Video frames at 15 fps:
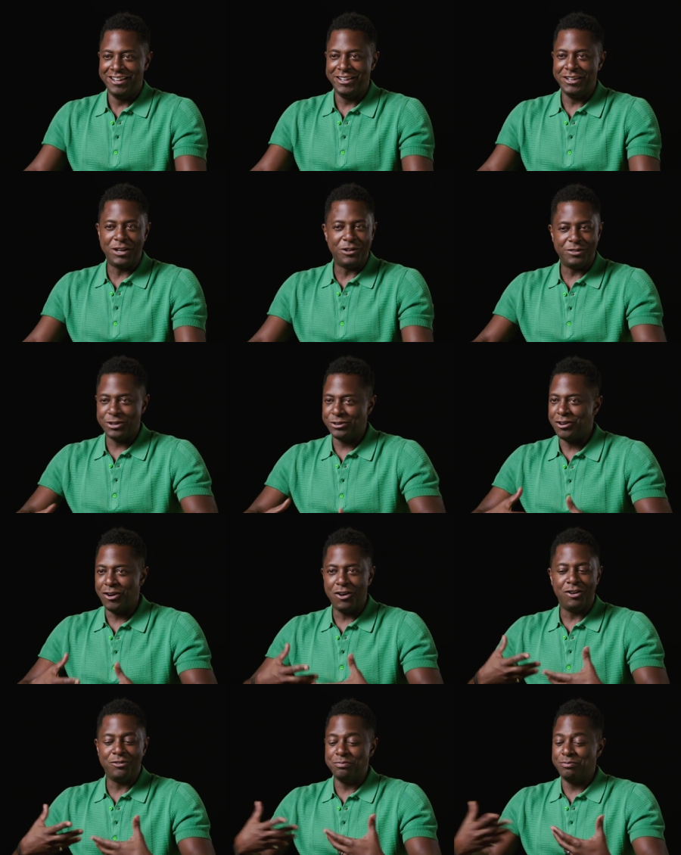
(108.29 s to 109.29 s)
You know, they're
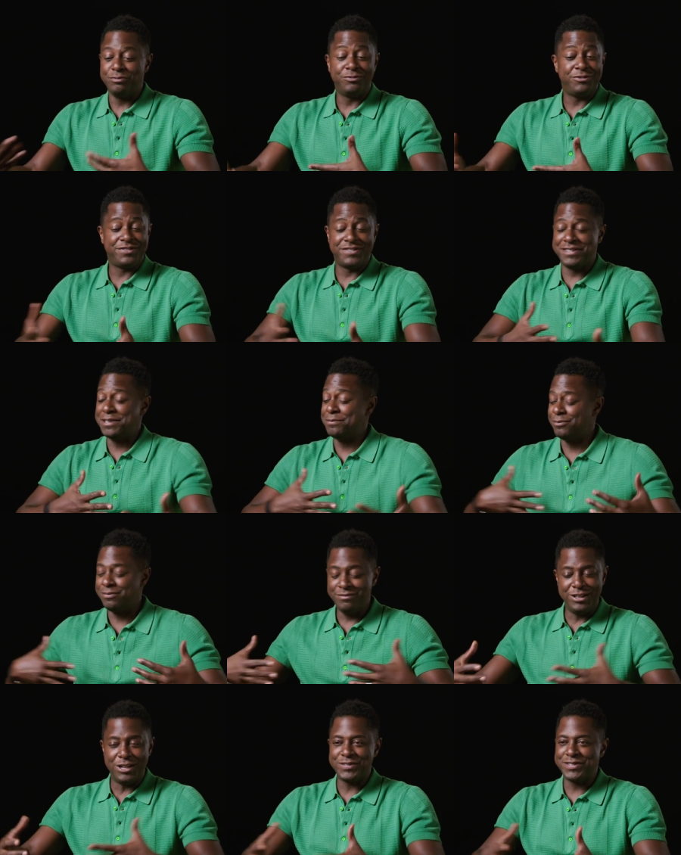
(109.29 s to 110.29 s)
all sim-
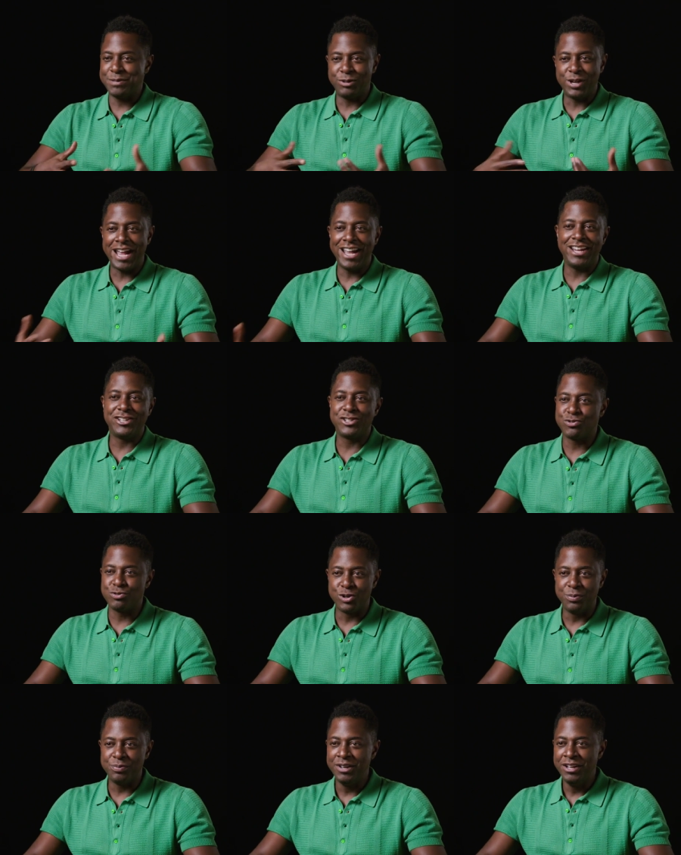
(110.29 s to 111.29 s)
you know similar age
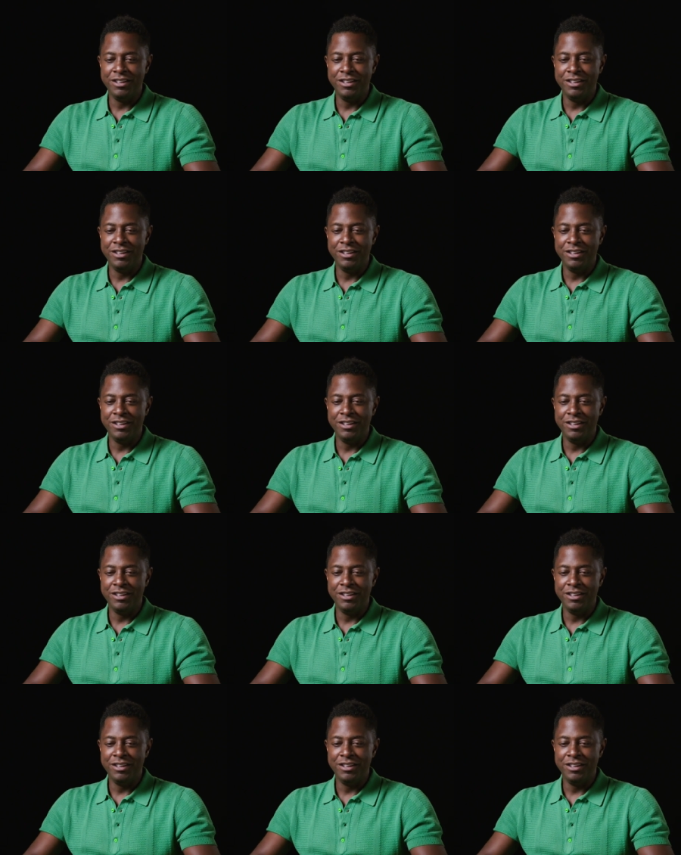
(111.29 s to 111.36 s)
group,